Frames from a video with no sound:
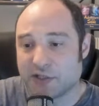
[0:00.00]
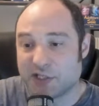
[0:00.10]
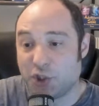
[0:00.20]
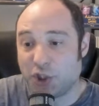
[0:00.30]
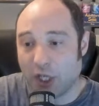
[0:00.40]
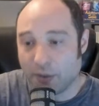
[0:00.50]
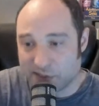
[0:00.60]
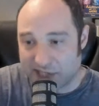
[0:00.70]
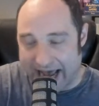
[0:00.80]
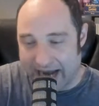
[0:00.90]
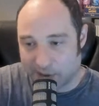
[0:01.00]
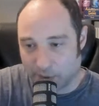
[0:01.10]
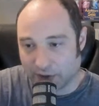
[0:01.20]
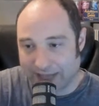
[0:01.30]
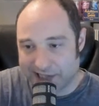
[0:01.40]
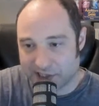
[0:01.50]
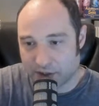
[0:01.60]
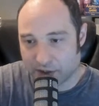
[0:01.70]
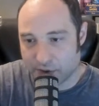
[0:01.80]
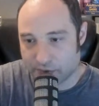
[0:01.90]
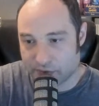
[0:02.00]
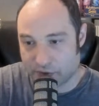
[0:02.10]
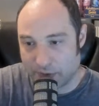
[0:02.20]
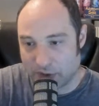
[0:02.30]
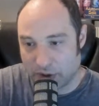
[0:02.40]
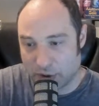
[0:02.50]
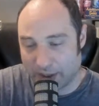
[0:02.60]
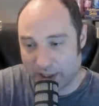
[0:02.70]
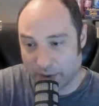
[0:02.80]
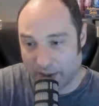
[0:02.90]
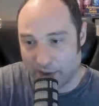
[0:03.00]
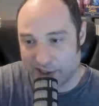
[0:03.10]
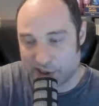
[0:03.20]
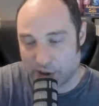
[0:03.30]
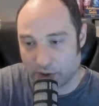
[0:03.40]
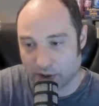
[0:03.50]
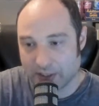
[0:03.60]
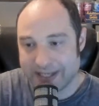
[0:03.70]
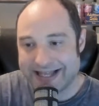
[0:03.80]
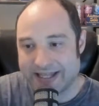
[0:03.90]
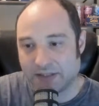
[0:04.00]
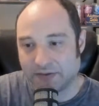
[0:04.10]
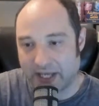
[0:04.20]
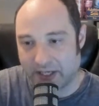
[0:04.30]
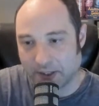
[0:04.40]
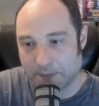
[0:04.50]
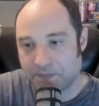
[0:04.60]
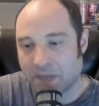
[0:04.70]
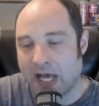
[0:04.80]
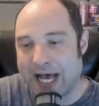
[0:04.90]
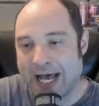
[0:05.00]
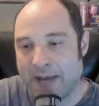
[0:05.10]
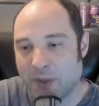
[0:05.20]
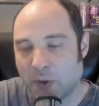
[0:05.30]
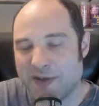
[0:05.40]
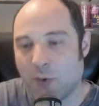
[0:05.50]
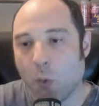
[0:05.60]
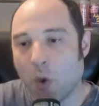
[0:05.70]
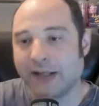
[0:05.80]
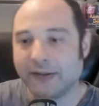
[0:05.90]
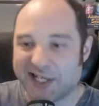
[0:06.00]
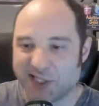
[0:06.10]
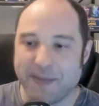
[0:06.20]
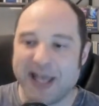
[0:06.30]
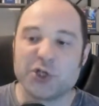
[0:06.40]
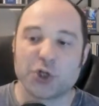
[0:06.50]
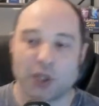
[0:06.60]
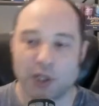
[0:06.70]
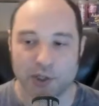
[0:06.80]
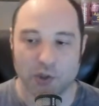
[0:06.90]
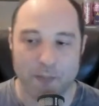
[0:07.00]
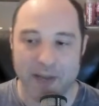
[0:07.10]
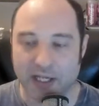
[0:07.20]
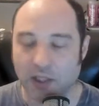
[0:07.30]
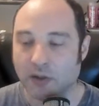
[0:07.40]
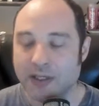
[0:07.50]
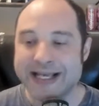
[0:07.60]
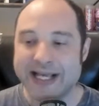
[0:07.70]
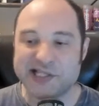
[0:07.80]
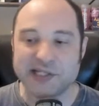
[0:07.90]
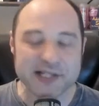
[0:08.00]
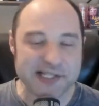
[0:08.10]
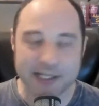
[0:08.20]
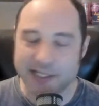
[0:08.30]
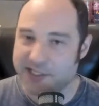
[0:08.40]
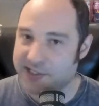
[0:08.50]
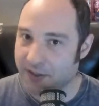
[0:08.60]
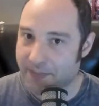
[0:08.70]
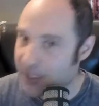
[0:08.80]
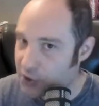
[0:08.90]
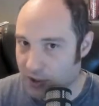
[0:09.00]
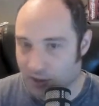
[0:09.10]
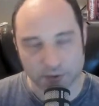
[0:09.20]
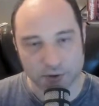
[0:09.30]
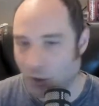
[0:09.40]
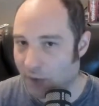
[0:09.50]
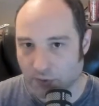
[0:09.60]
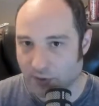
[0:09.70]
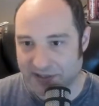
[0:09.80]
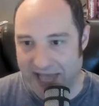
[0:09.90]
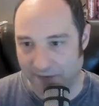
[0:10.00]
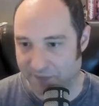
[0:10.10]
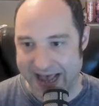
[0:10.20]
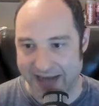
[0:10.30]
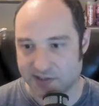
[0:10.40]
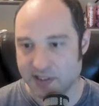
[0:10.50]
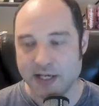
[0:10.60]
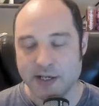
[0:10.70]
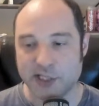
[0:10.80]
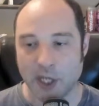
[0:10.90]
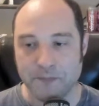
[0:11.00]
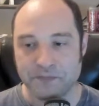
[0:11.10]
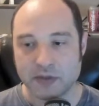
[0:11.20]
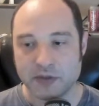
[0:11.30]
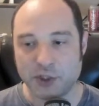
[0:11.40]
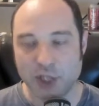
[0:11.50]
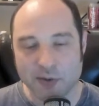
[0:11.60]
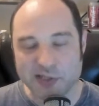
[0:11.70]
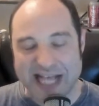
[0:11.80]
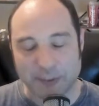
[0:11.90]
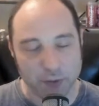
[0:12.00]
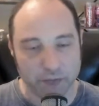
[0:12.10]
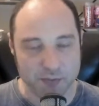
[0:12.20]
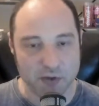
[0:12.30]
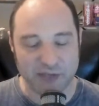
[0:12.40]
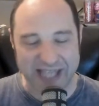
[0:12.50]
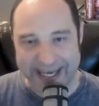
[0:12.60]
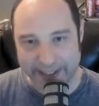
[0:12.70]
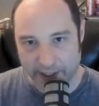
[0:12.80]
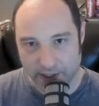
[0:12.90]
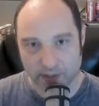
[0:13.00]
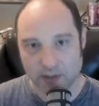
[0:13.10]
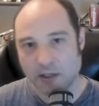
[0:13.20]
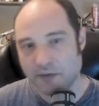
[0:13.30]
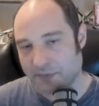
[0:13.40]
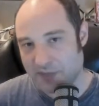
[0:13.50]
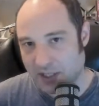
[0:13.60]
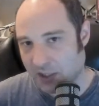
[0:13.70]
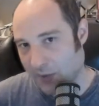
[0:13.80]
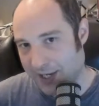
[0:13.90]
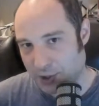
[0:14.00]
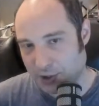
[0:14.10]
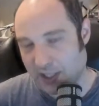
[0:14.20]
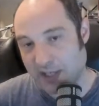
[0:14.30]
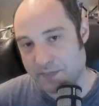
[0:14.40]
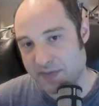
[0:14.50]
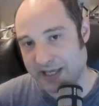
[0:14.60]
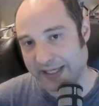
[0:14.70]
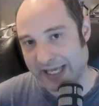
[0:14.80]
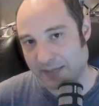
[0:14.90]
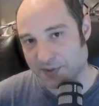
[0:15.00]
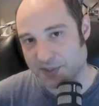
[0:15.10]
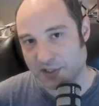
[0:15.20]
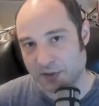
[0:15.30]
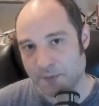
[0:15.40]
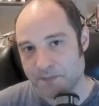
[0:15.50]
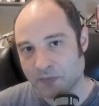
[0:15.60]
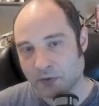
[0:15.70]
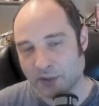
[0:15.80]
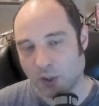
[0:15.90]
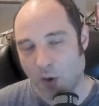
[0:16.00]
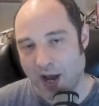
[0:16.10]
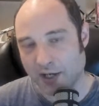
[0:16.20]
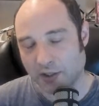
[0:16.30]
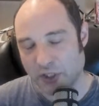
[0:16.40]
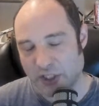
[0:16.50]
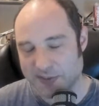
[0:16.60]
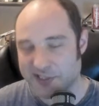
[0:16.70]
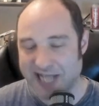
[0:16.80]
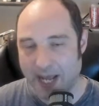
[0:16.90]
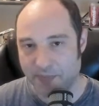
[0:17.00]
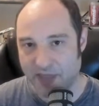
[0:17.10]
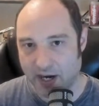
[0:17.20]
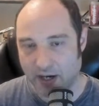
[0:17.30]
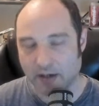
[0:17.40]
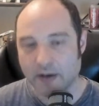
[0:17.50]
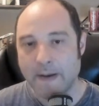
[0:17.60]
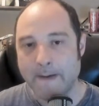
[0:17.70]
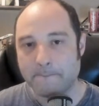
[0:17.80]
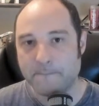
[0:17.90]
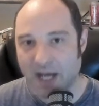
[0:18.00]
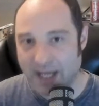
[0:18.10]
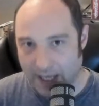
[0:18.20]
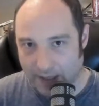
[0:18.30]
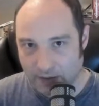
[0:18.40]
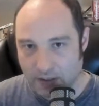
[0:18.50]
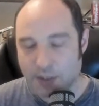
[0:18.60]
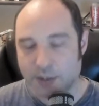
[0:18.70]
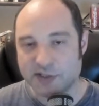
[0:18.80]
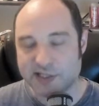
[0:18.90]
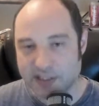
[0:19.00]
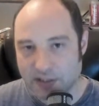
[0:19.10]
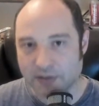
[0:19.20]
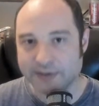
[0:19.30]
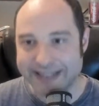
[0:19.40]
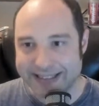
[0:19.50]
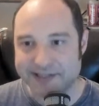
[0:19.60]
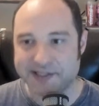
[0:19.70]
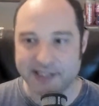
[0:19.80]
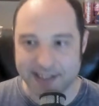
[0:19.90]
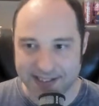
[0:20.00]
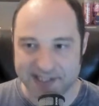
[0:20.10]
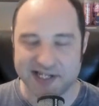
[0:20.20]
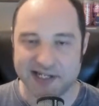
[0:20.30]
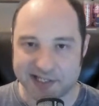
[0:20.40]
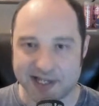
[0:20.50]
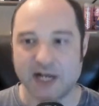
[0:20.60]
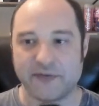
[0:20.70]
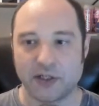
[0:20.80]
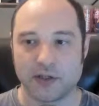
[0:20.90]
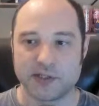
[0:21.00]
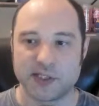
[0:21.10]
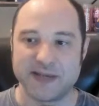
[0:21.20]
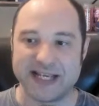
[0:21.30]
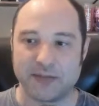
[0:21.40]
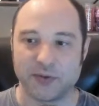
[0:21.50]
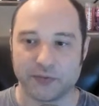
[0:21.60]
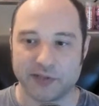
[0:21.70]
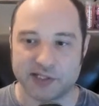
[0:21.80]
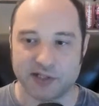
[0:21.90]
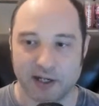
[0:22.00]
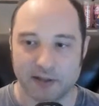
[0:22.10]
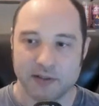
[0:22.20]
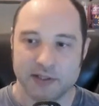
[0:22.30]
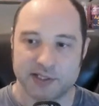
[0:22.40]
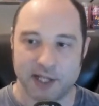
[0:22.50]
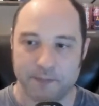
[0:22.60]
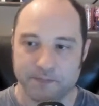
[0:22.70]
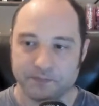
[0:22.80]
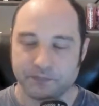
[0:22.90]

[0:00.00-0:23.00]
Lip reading: this Jones Act, would Alaska cruise resume in 2021 sooner than later? There would be one less major hurdle, Michael. It's still the CDC, still a major hurdle. Don't overlook that fact. So the Jones Act would have removed Canada from the equation and being able to require cruise ships to stop there. But you still need the CDC to sign off on cruises being able to restart. So,